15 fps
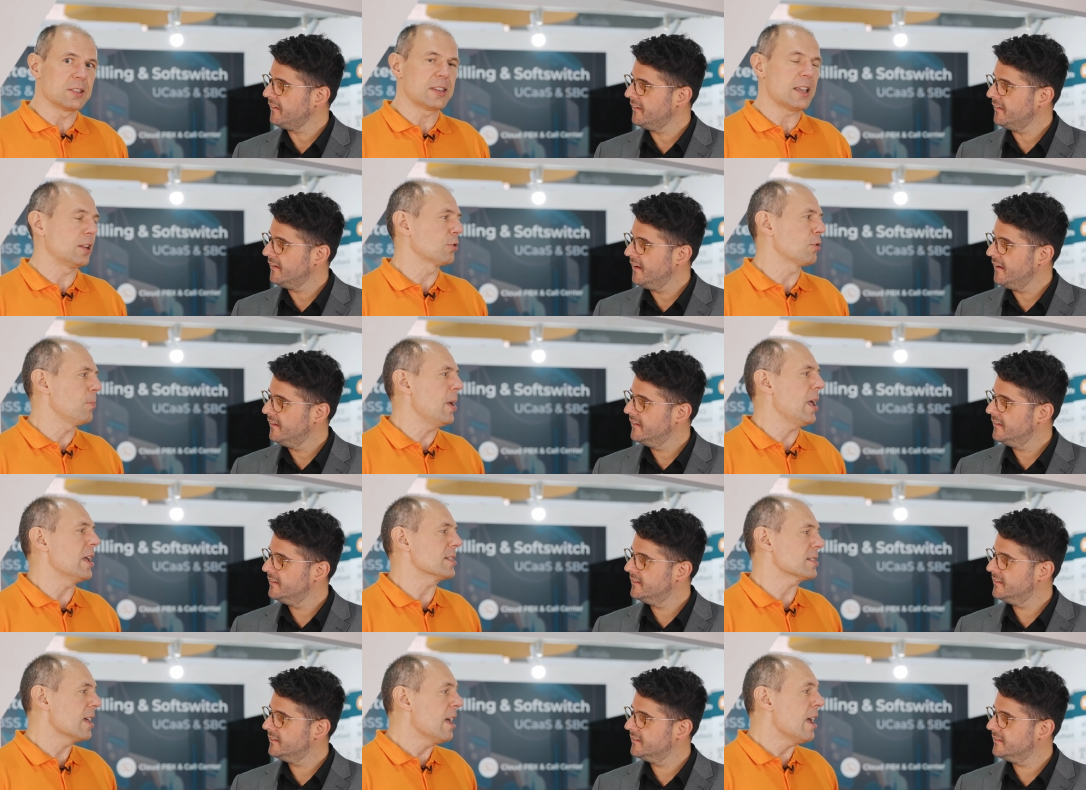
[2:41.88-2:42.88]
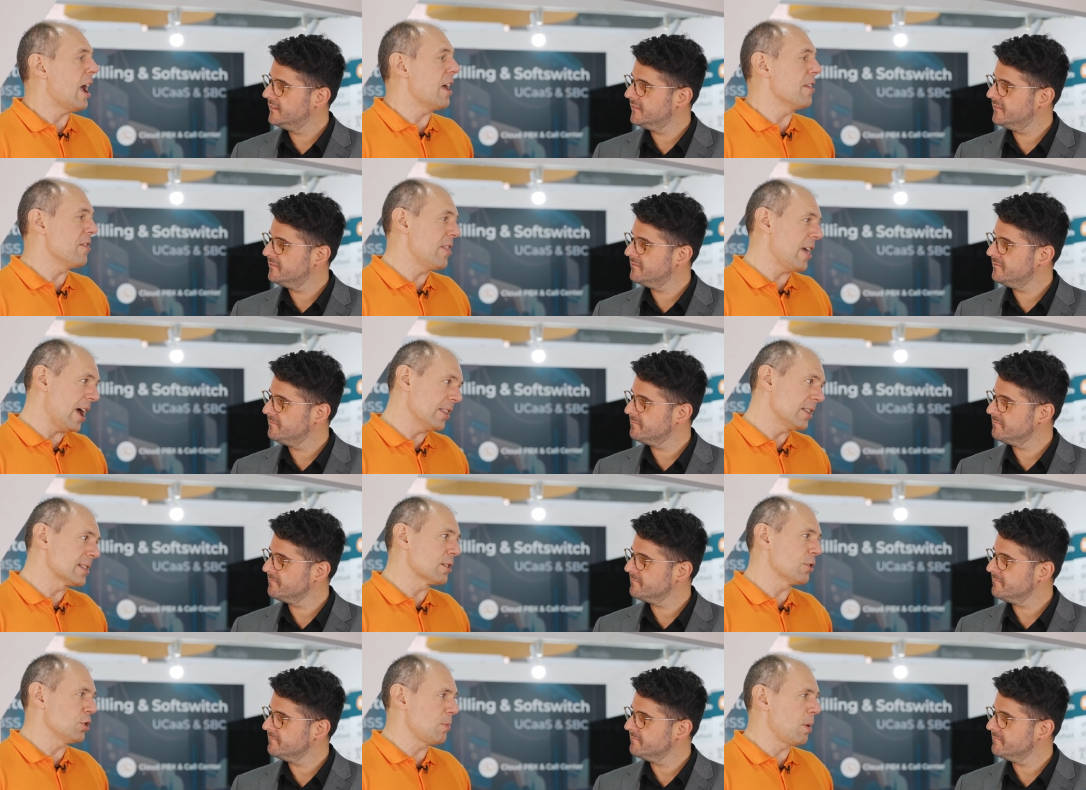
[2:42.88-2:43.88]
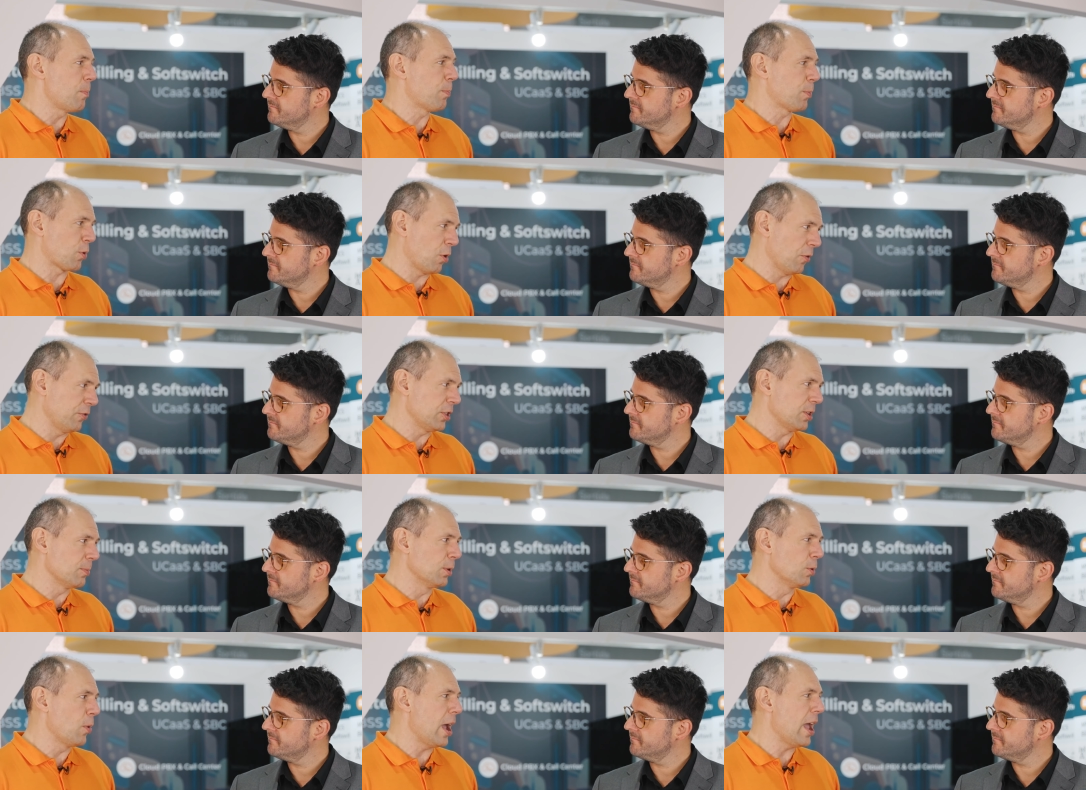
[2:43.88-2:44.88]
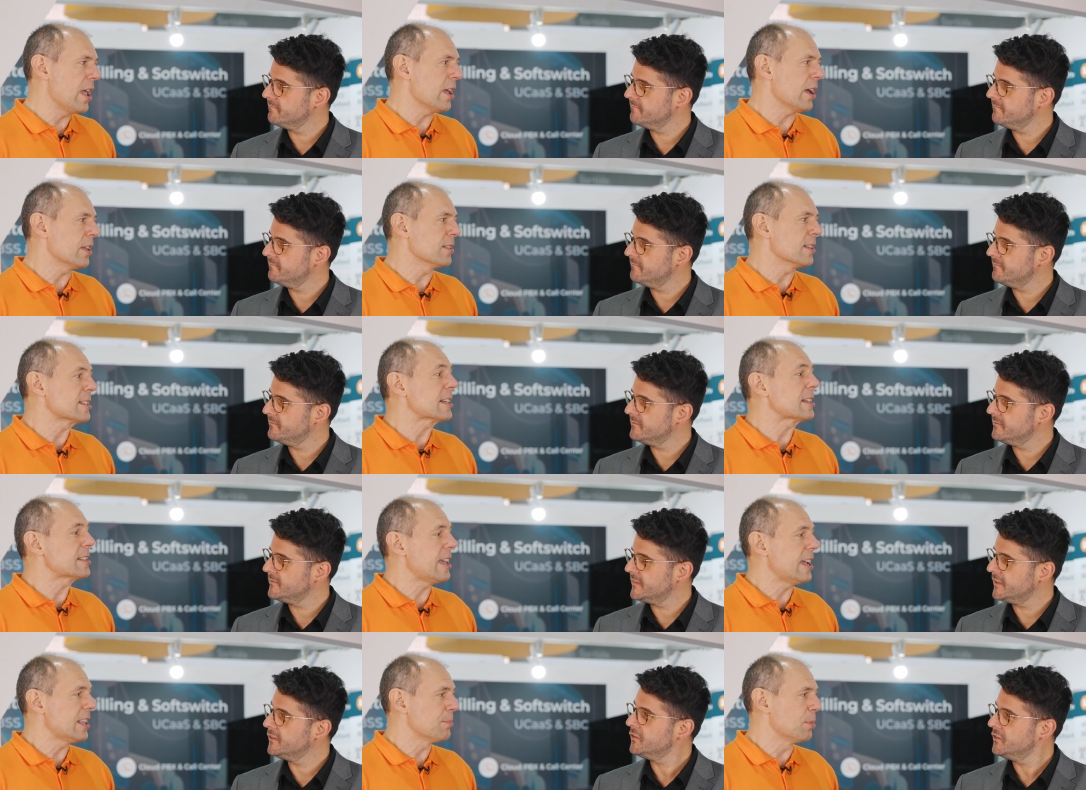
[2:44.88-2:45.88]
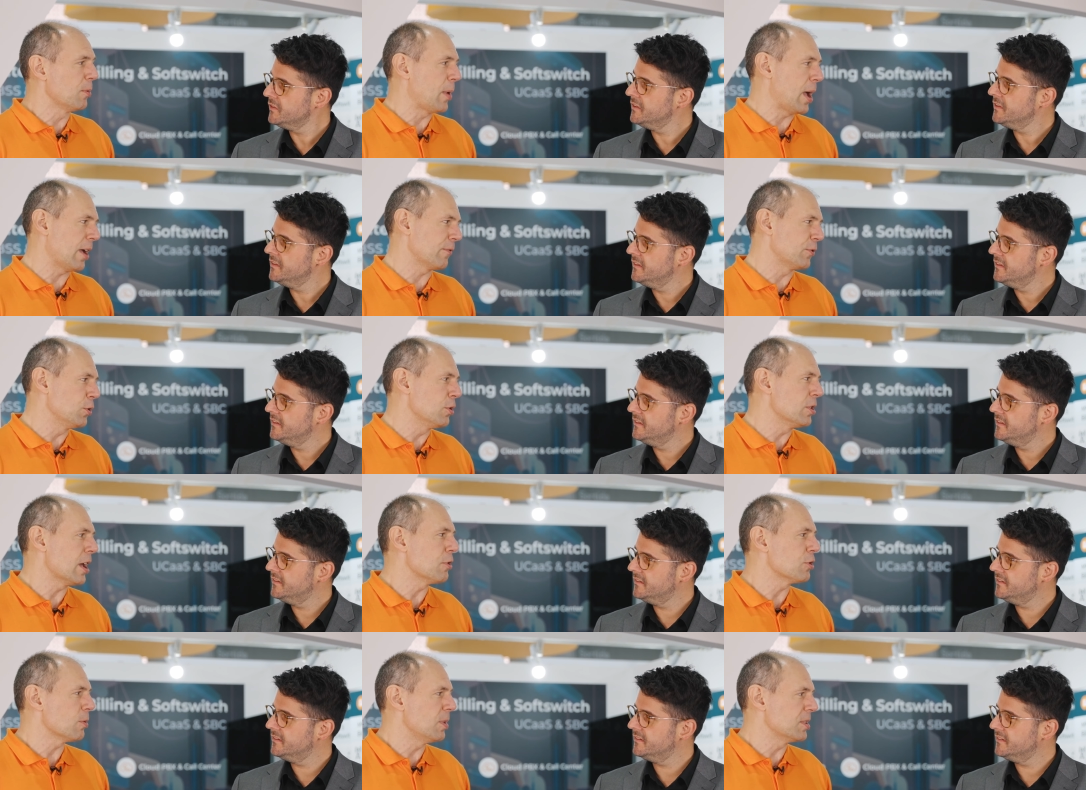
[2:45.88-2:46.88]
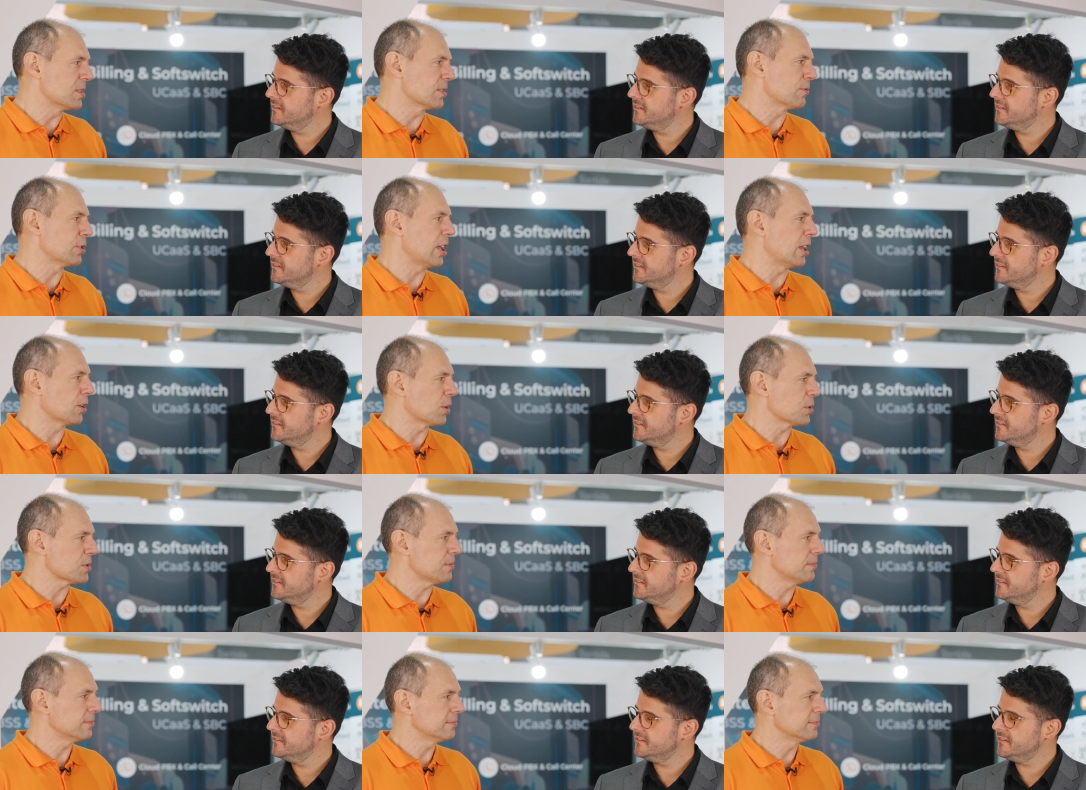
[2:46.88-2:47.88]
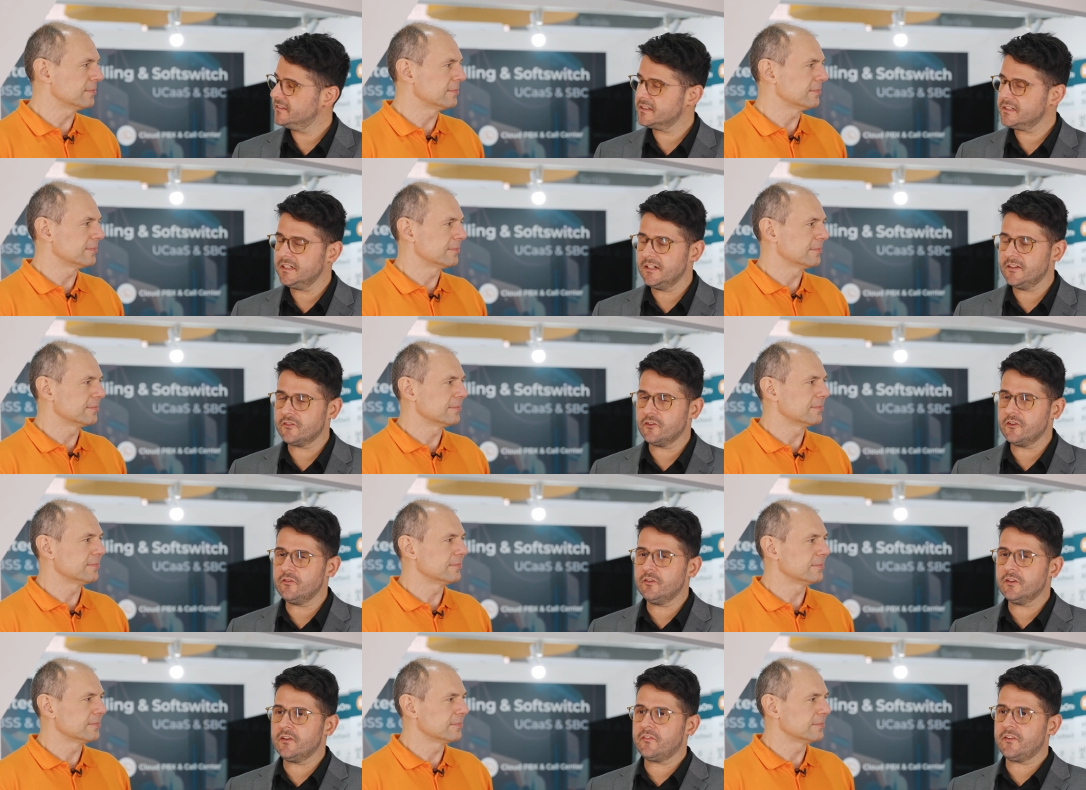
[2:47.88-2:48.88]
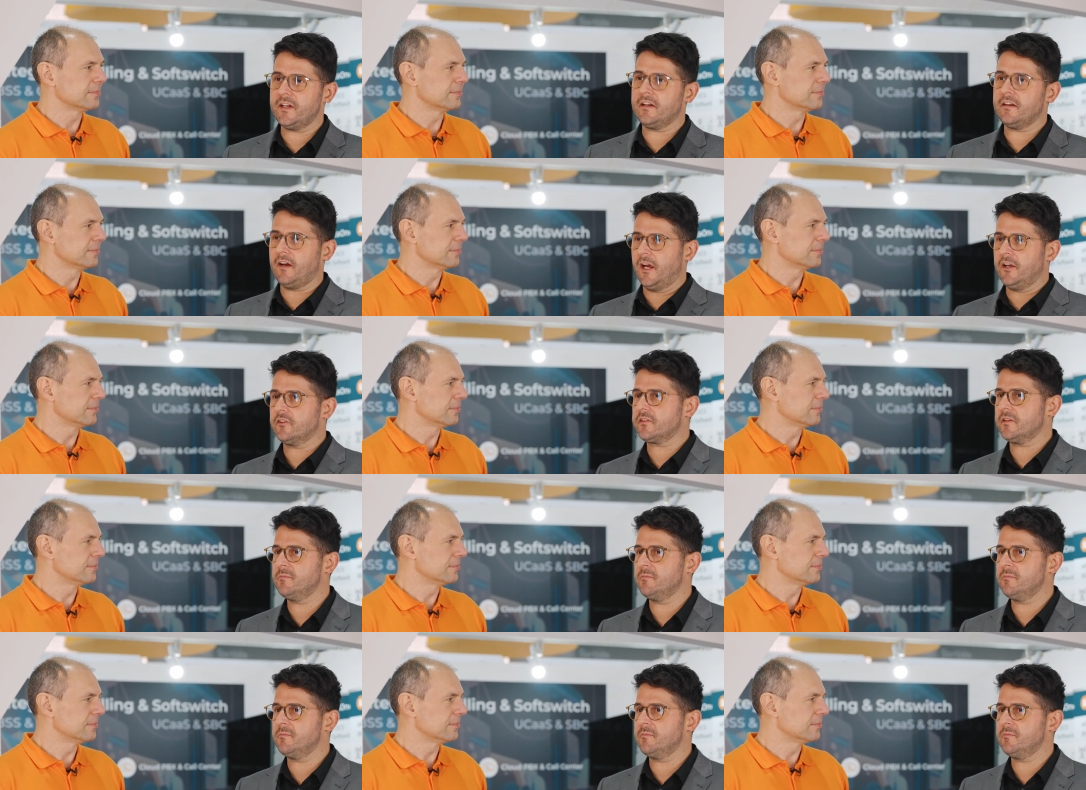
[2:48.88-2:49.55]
Speaker 1: telco base. And then it's going to be a profitable way and sustainable way of doing IoT business for telcos.
Speaker 2: Okay, so would you say that IoT